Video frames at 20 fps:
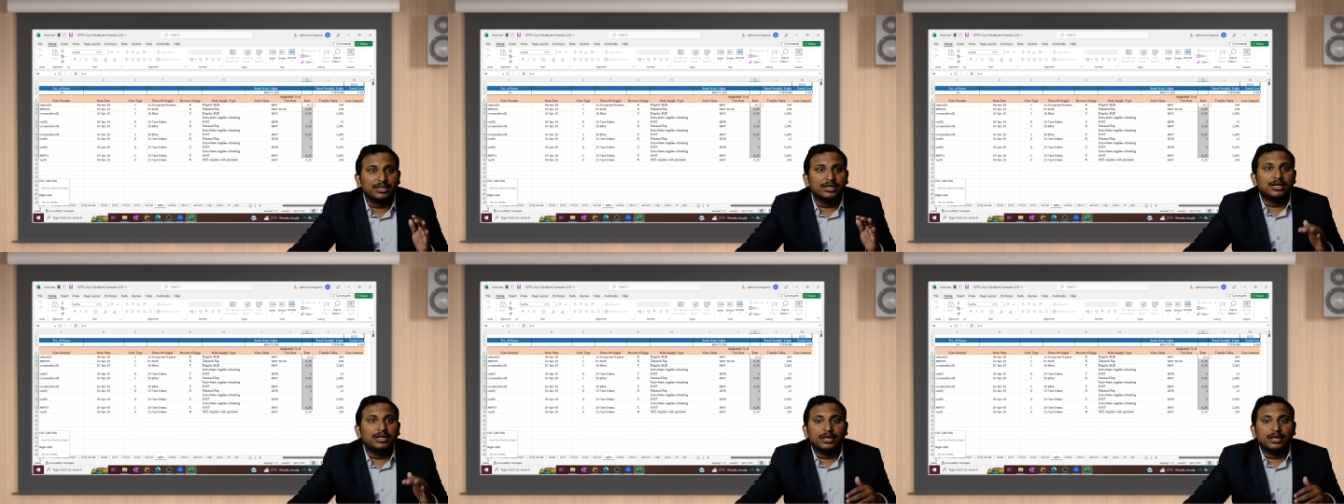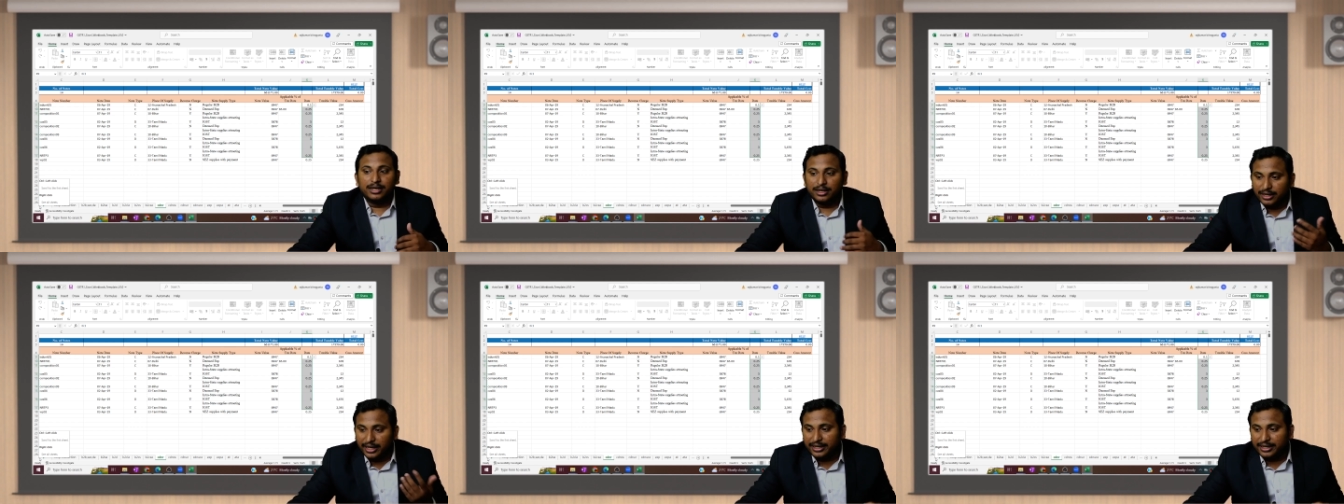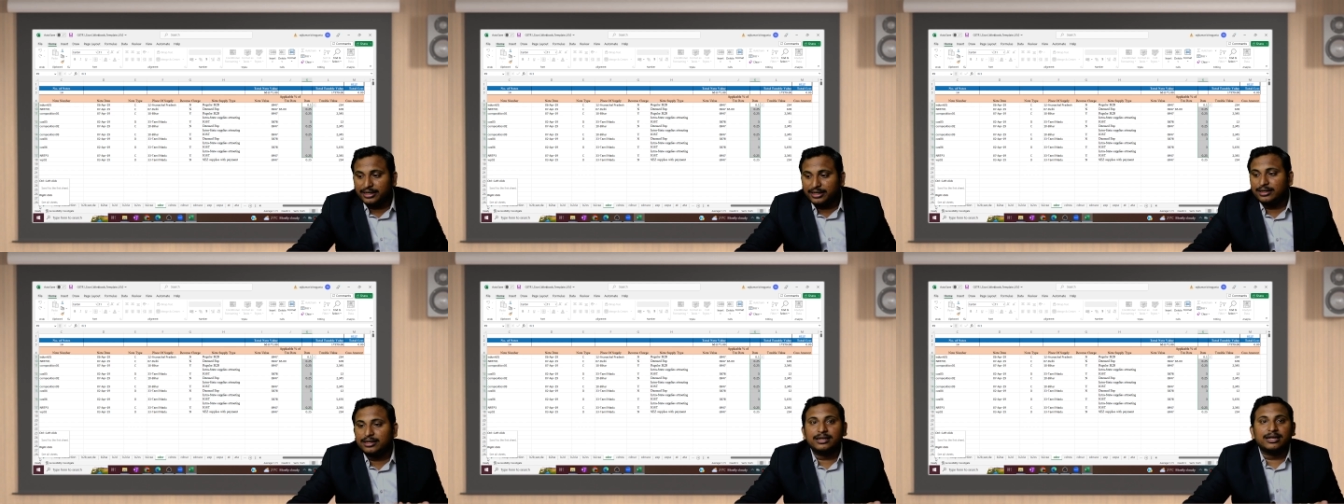
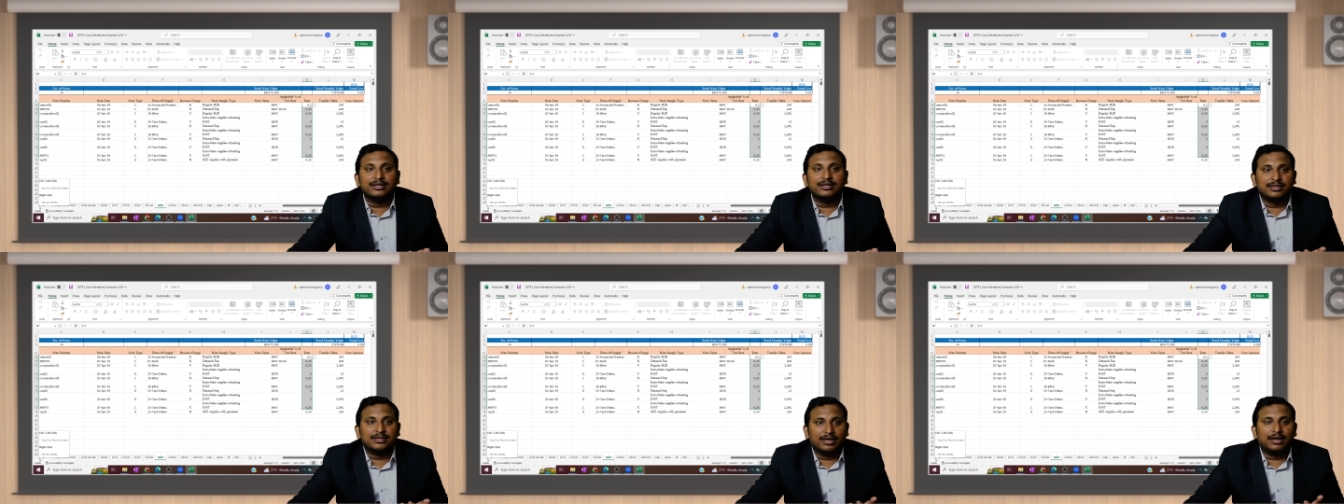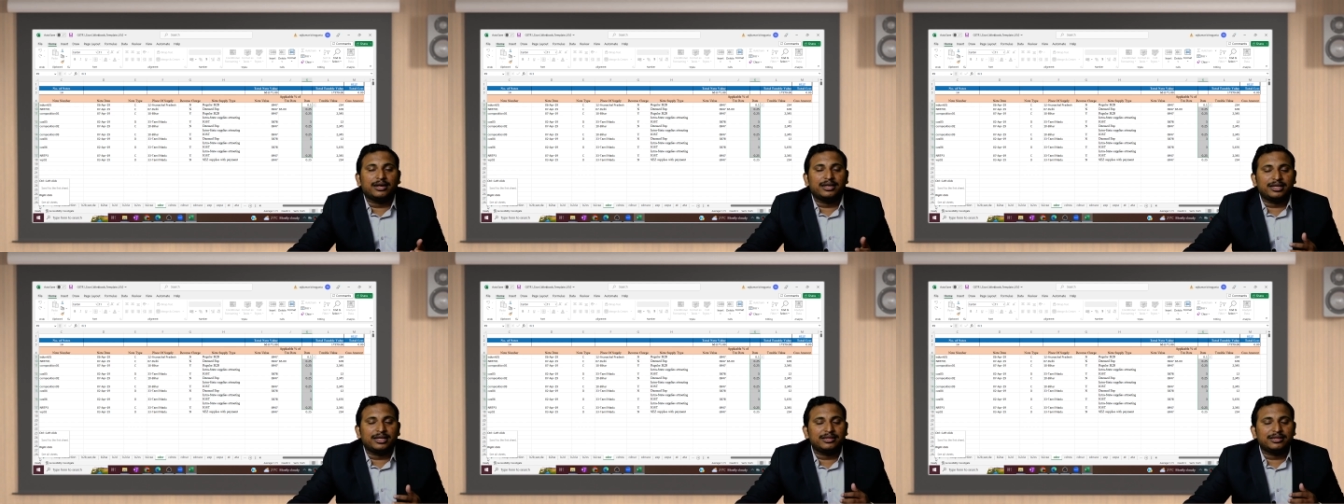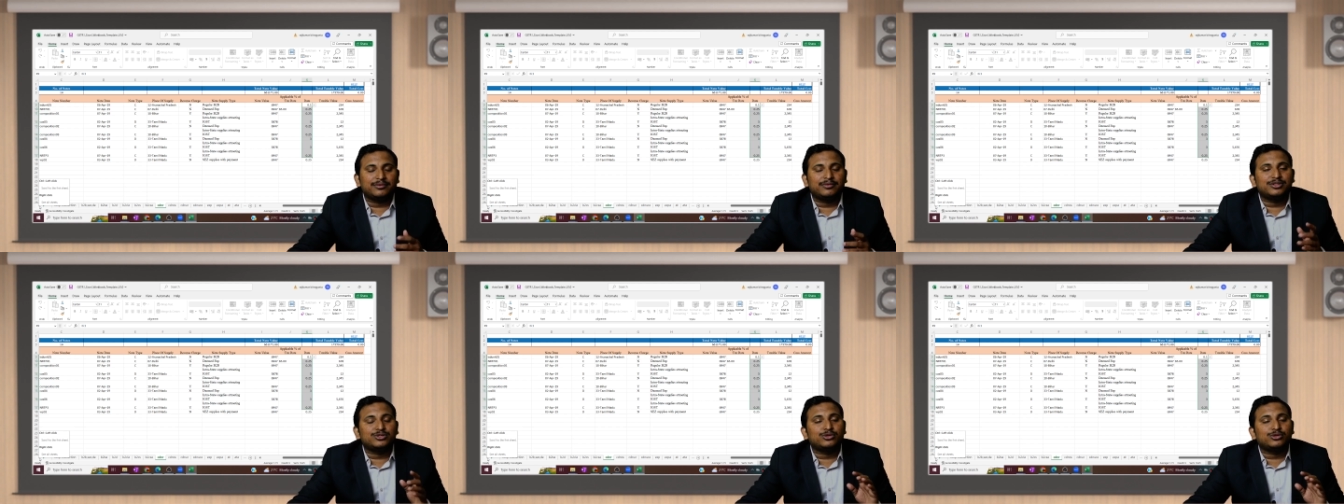in other
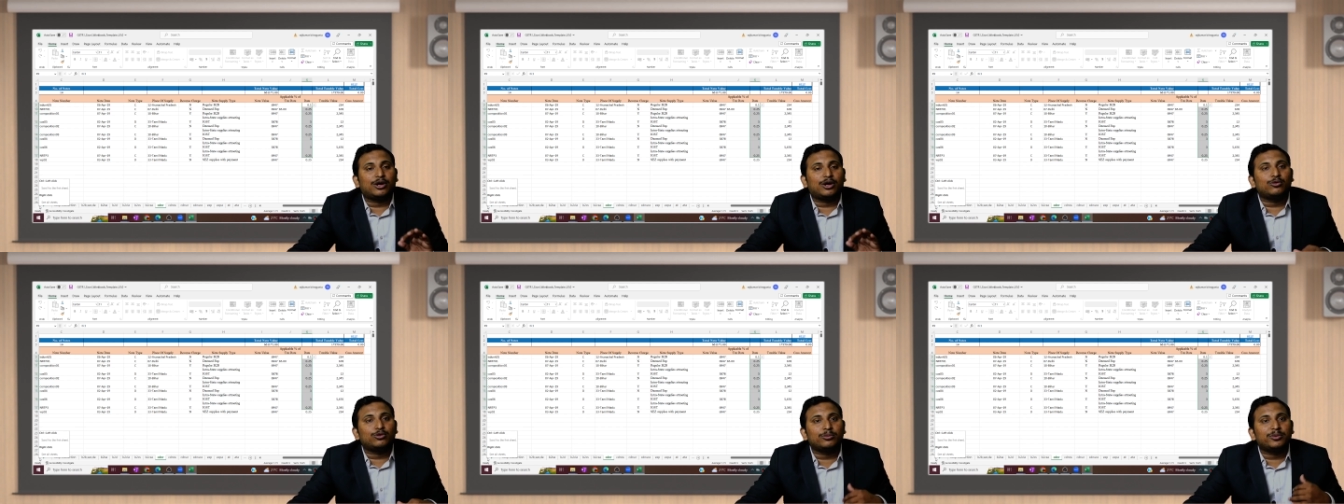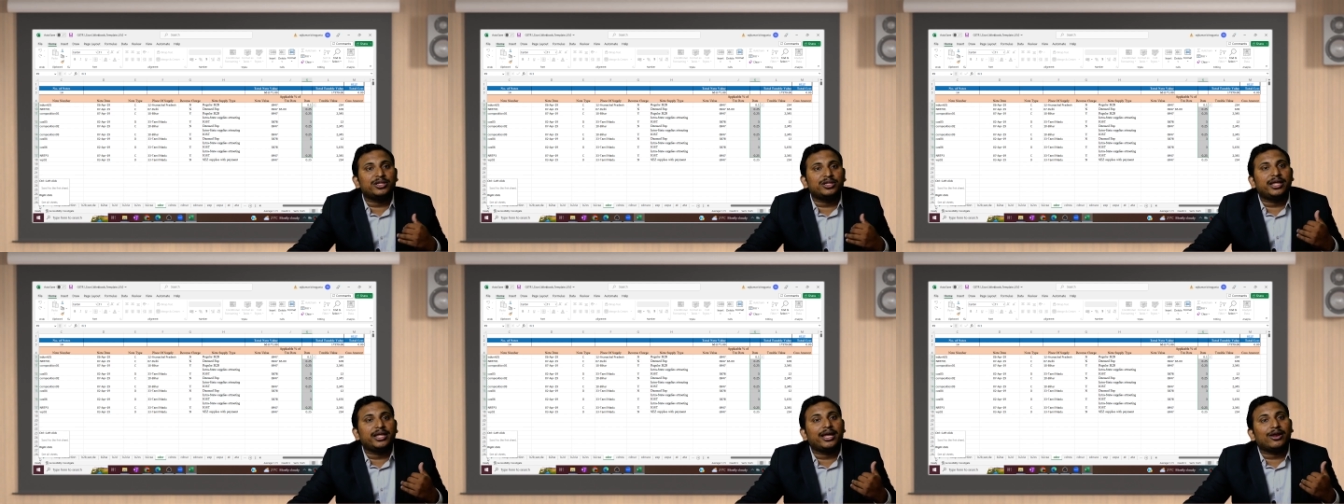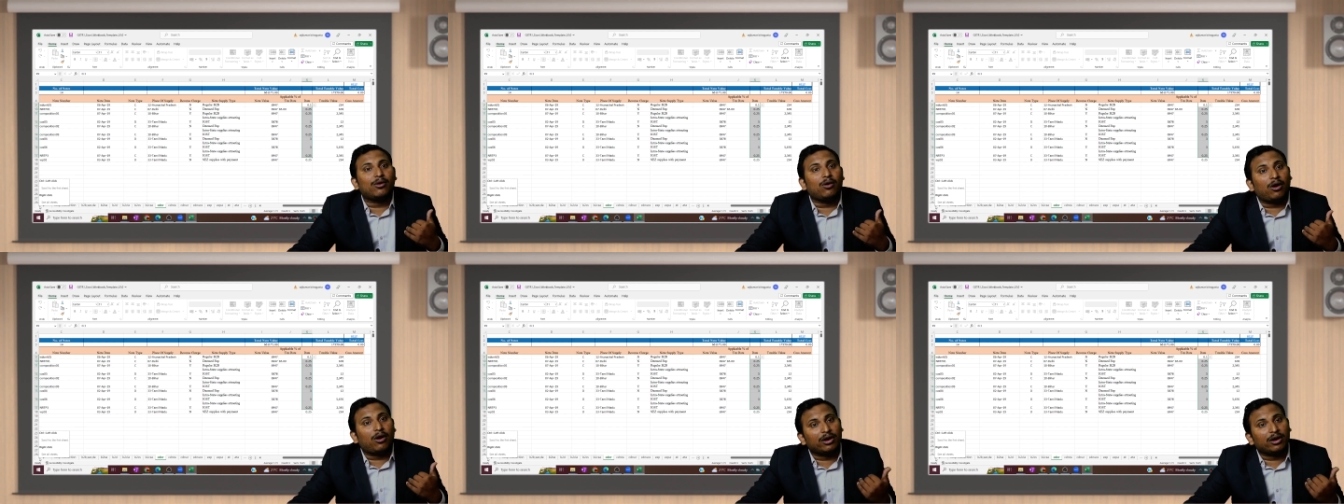words, you have to be there
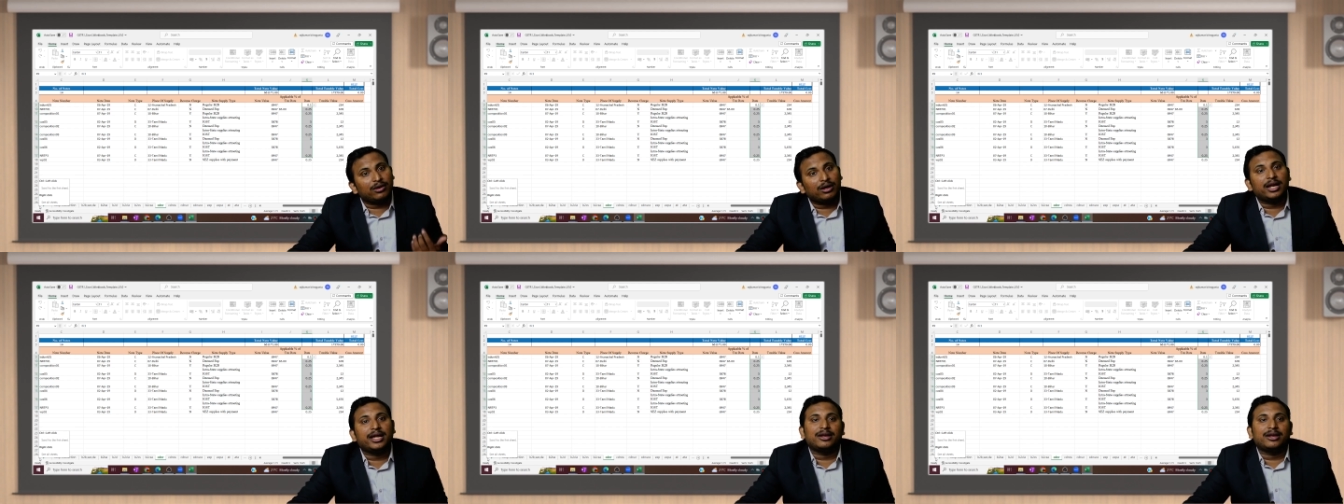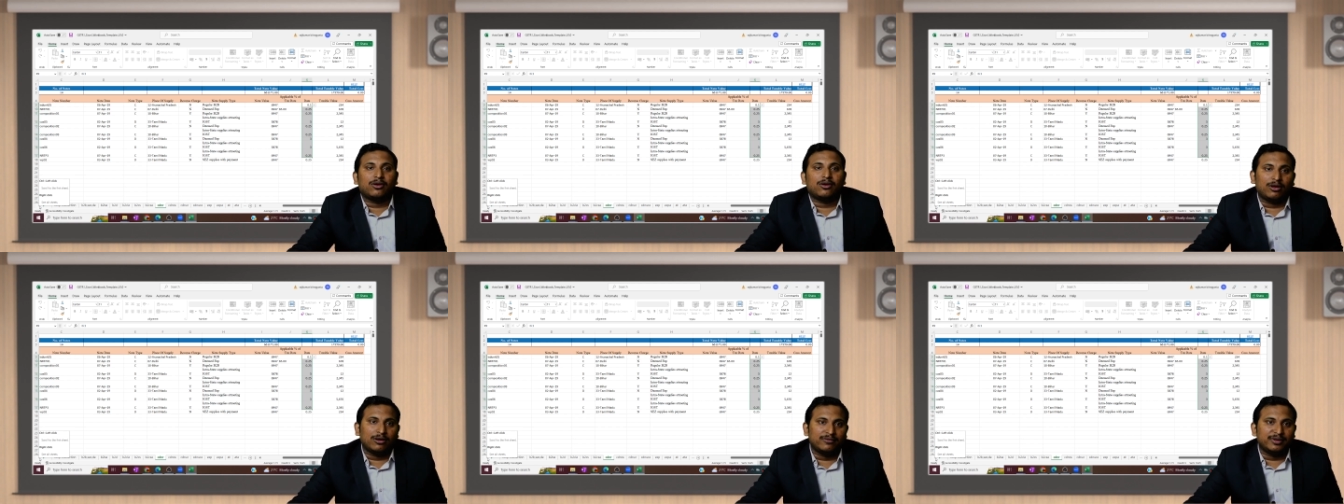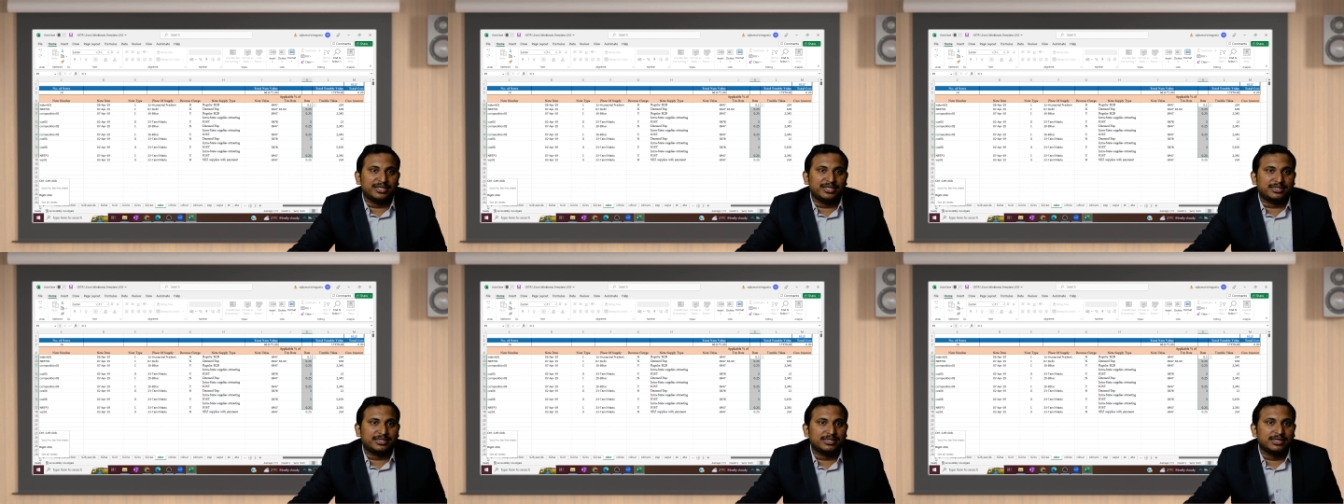online
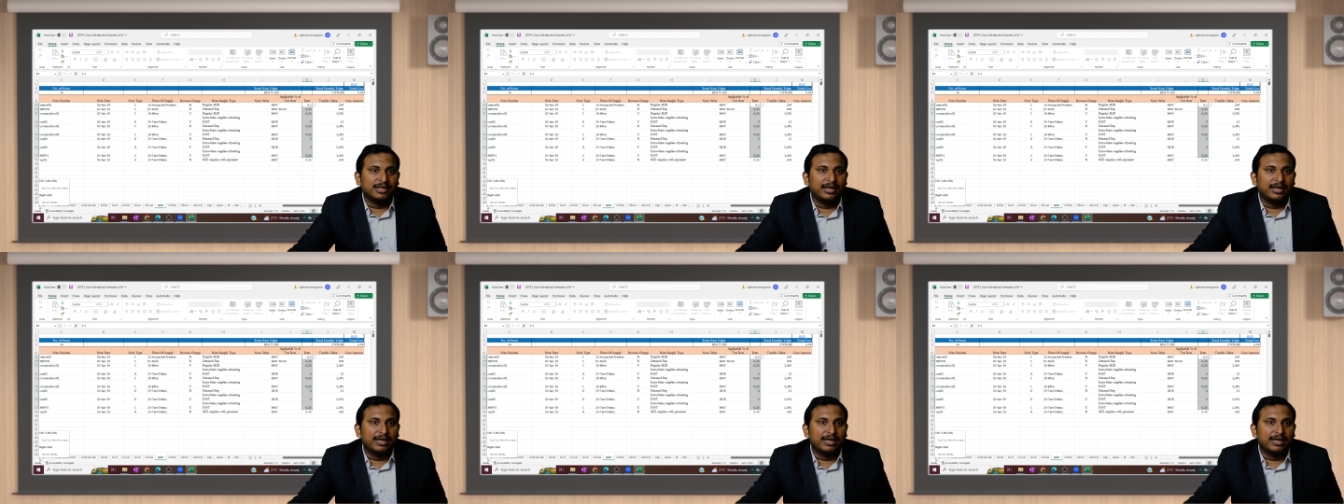always,